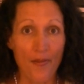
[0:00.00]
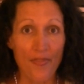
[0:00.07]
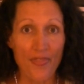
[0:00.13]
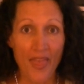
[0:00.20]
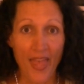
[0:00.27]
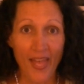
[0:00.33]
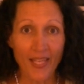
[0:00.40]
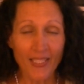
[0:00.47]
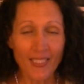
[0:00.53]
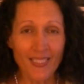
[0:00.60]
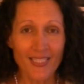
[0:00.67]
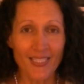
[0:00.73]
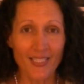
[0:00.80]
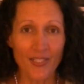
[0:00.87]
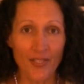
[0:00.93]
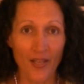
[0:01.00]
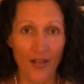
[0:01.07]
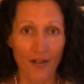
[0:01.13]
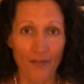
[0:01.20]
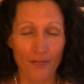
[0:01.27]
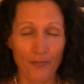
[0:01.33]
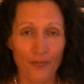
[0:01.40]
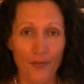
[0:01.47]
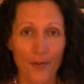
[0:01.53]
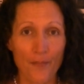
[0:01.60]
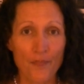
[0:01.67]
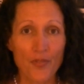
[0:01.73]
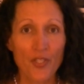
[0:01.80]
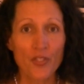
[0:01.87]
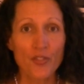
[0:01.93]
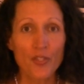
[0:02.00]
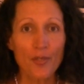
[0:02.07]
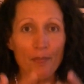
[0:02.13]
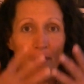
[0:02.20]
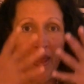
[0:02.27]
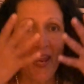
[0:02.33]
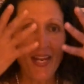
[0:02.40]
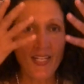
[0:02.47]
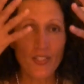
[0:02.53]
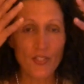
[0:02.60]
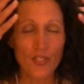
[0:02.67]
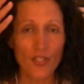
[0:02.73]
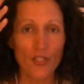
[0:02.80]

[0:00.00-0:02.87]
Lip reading: that is enough to paint